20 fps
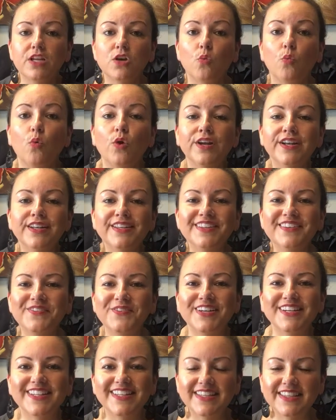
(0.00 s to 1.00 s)
One
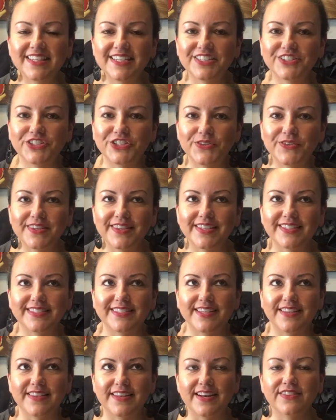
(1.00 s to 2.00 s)
of the things too that they
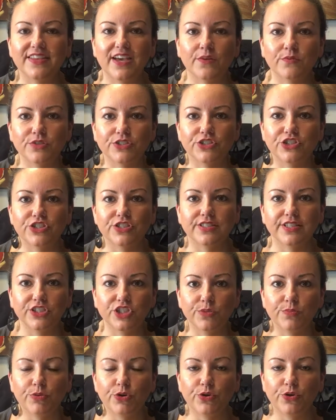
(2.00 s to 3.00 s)
said that I thought was just
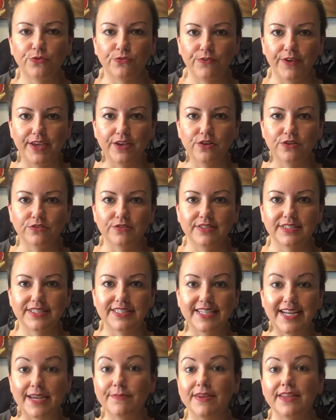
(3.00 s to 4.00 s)
such a profound
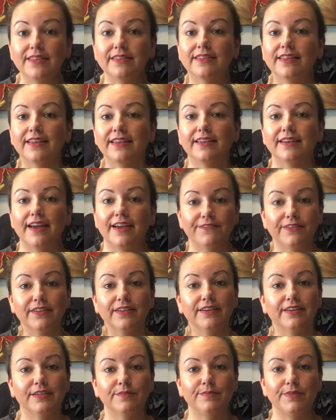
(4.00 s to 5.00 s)
statement that I feel
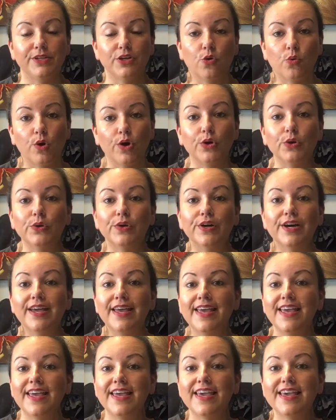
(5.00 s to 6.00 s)
like could be a quote
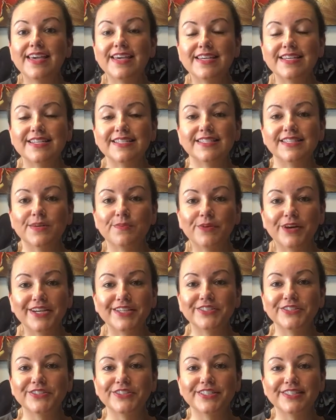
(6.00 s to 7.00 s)
is the
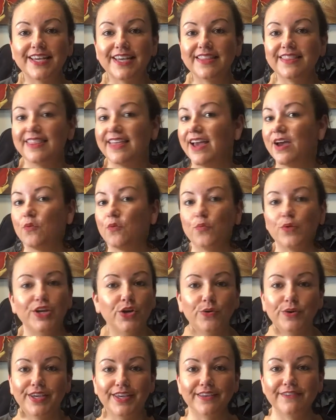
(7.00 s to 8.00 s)
appraiser said that we
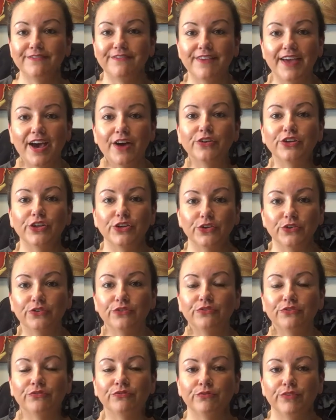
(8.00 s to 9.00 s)
don't give value.
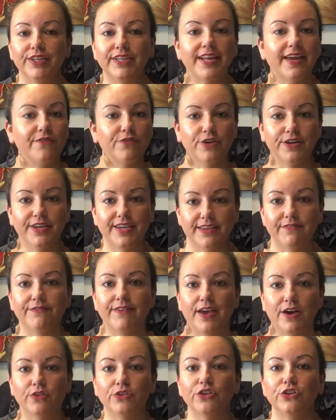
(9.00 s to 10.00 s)
We never give
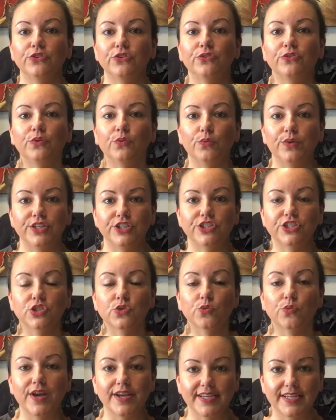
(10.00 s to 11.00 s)
value. We just
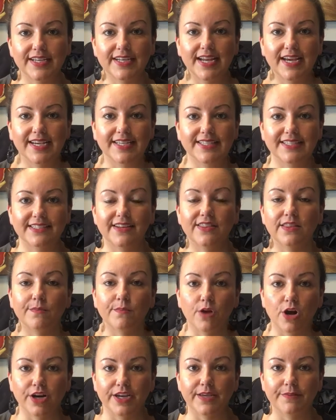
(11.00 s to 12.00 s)
recognize it in the
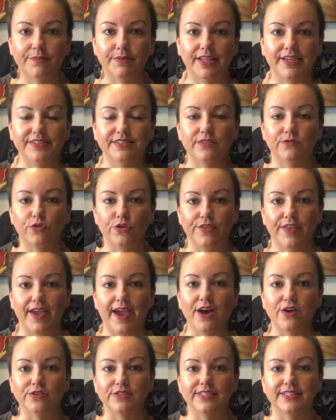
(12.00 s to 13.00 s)
marketplace of where the
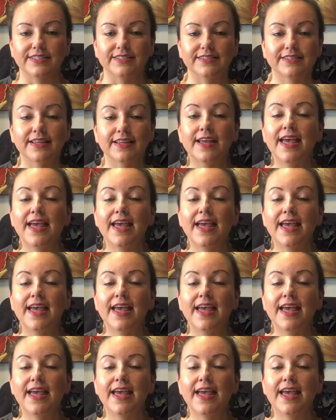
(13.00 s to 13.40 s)
house is.